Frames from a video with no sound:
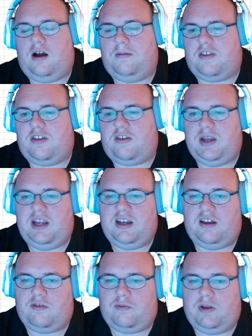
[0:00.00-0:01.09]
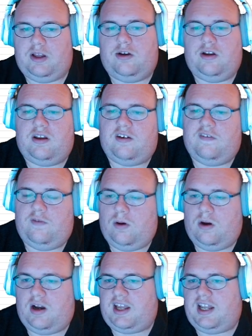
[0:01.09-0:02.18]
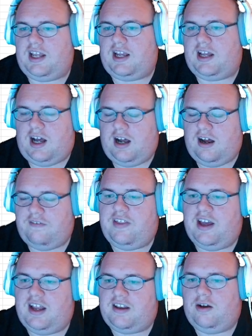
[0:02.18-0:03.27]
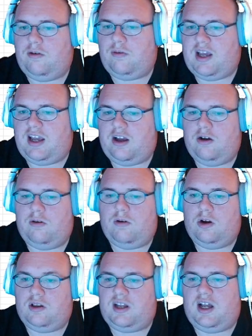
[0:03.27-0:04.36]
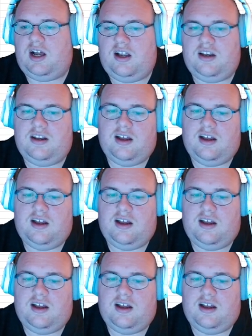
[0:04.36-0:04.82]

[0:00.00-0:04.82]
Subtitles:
Speed is really good for getting off that OKO early on.